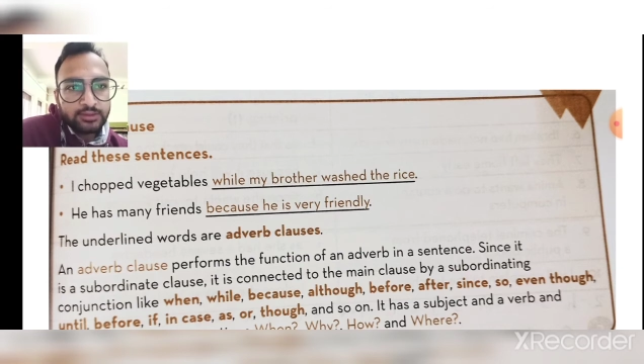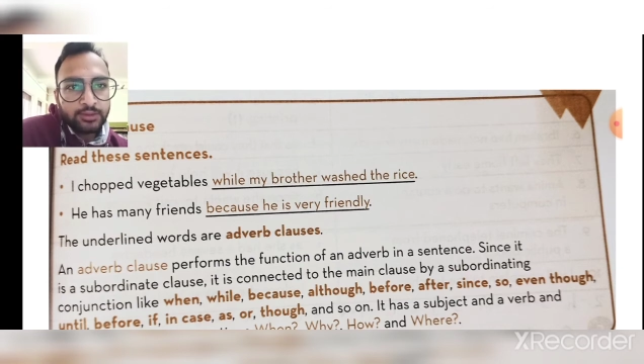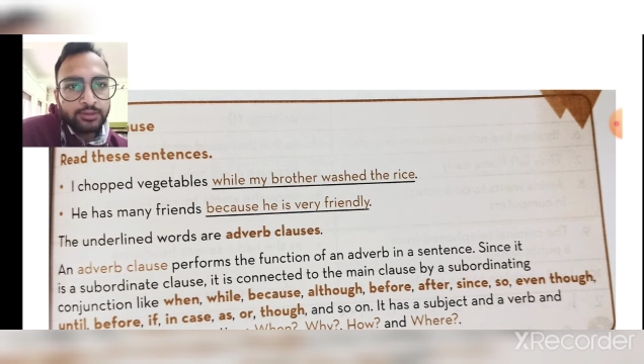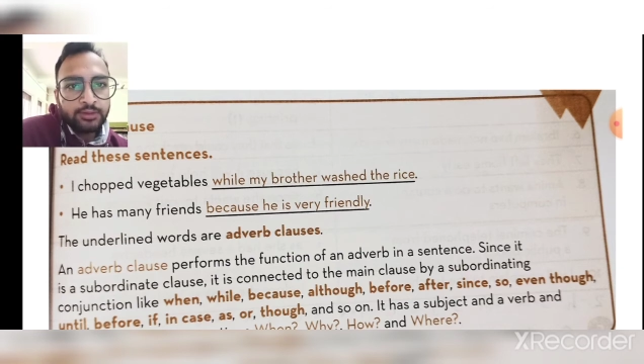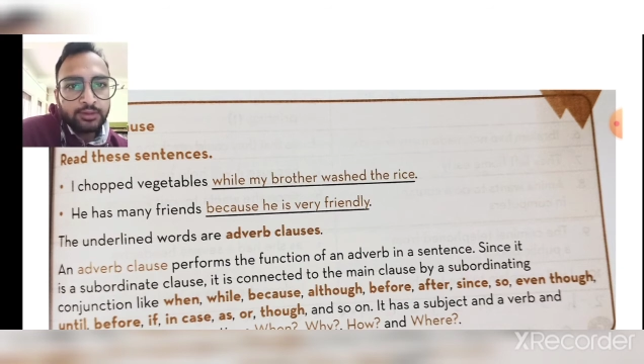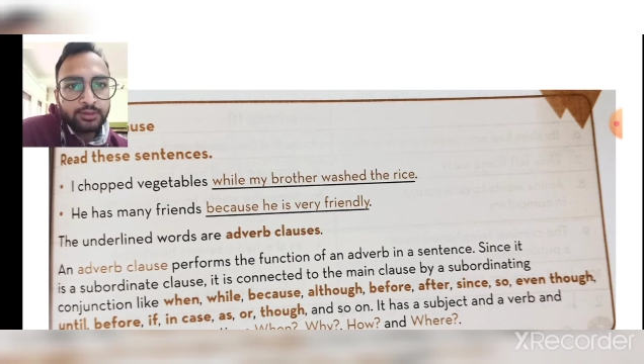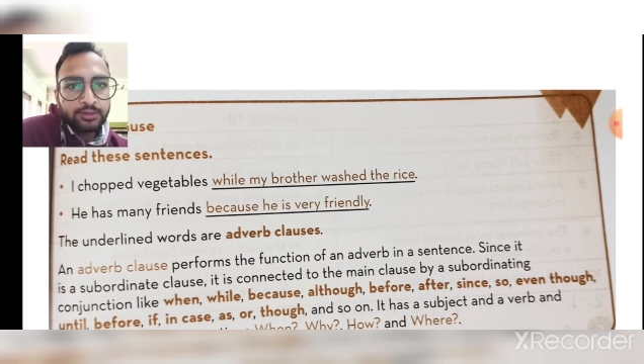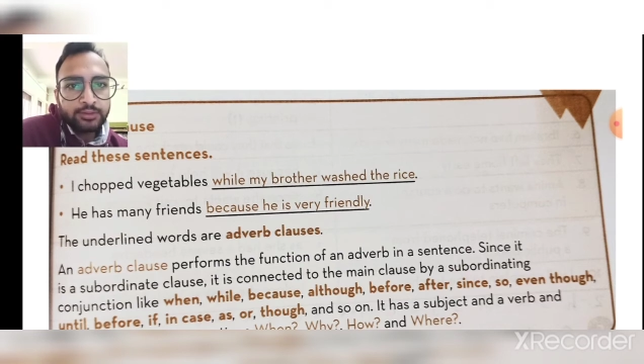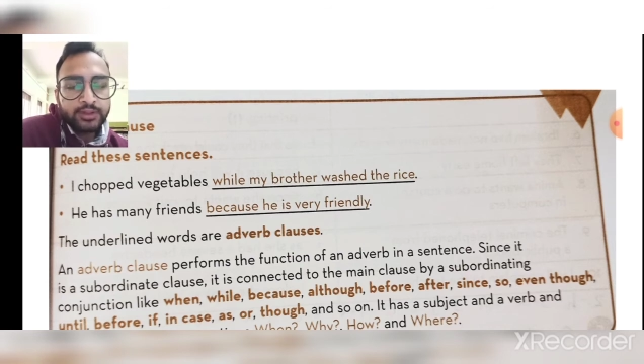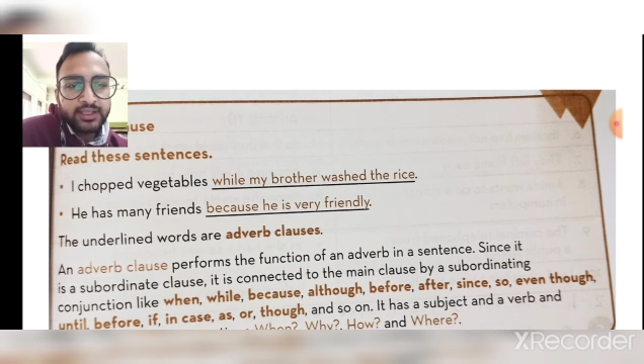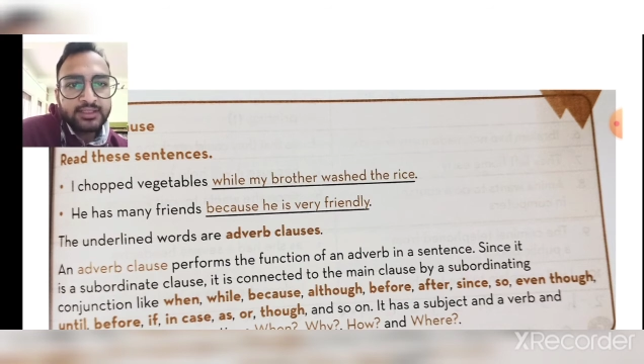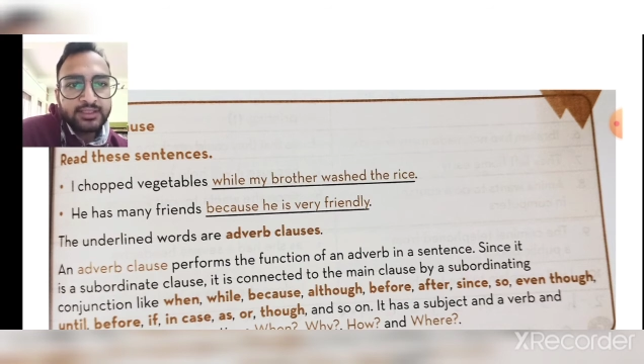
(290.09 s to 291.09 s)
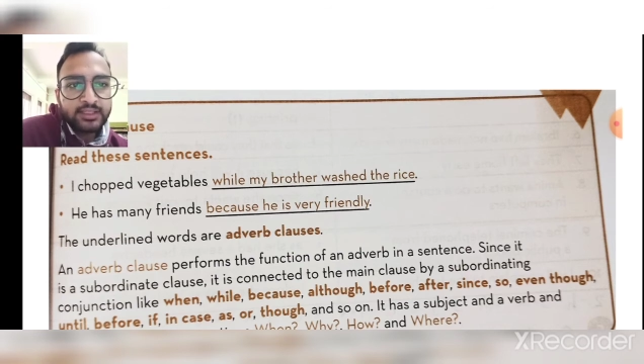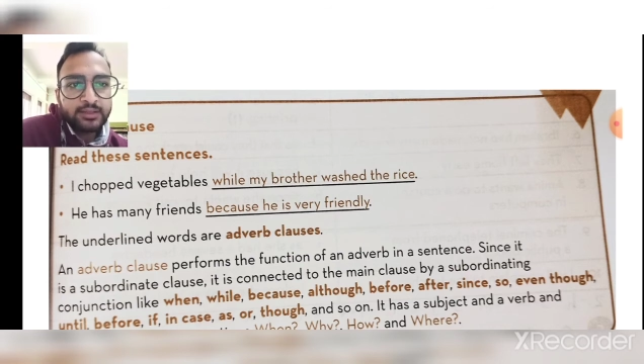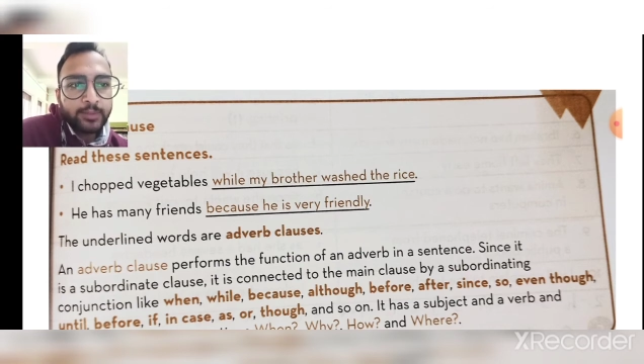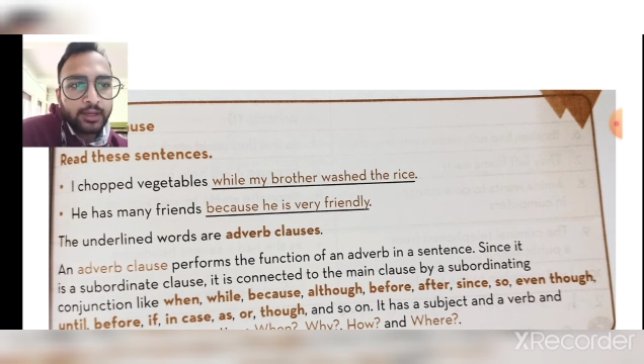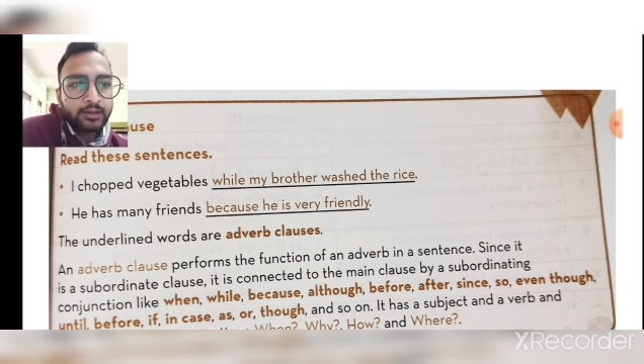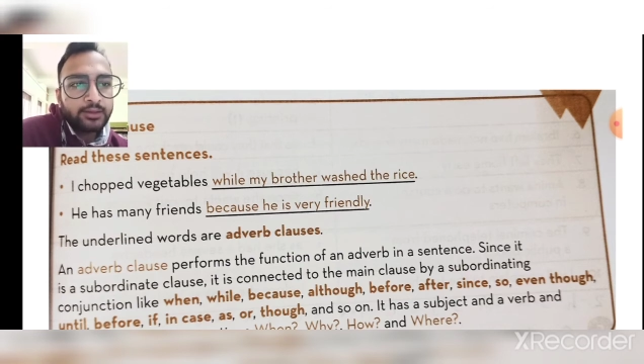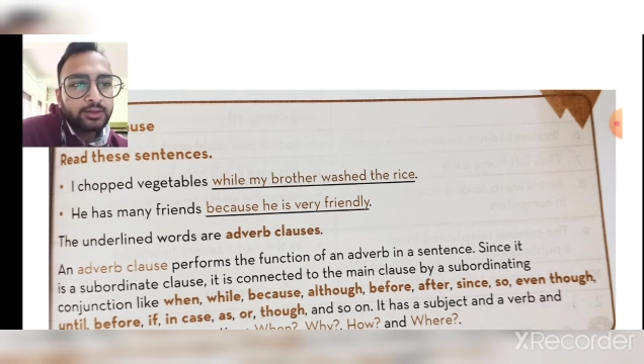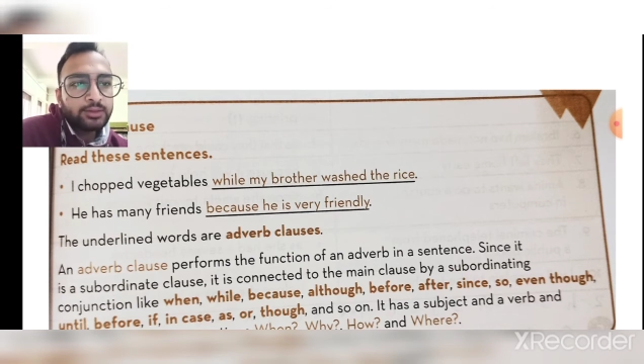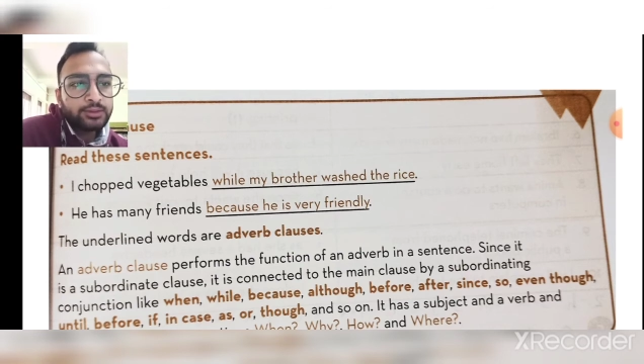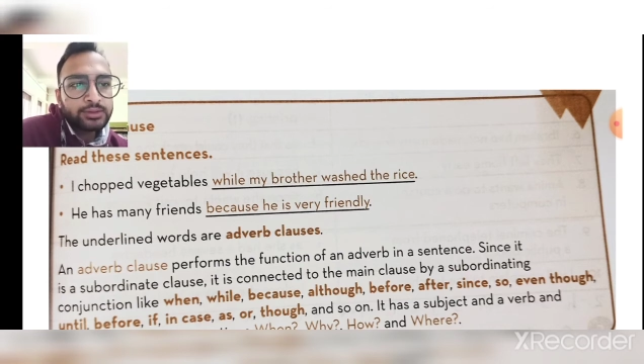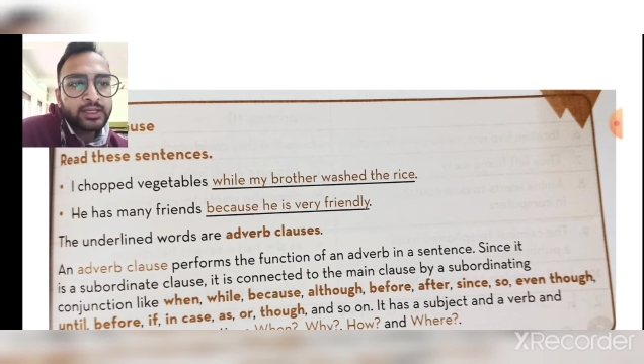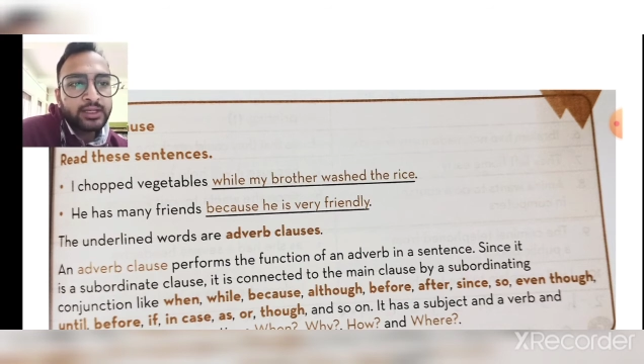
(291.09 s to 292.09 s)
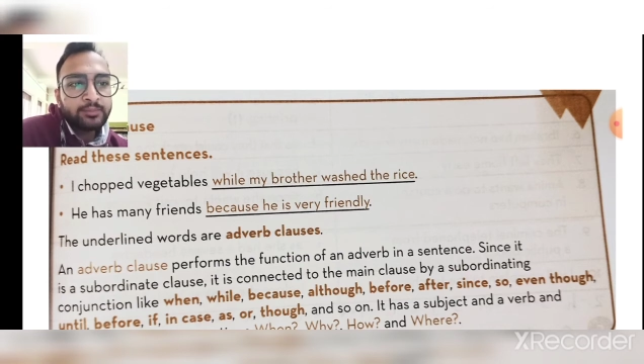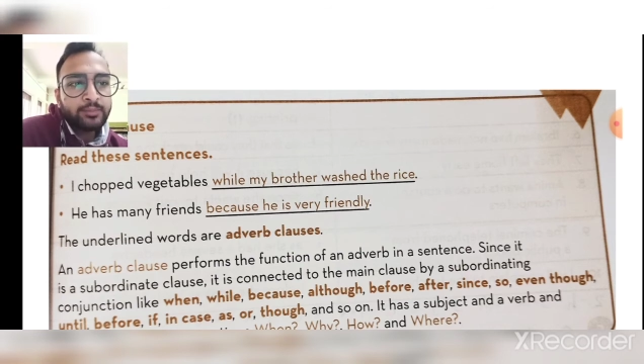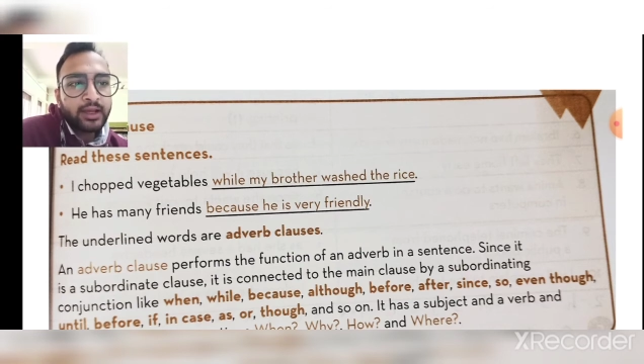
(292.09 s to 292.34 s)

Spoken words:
So you can see the main clause and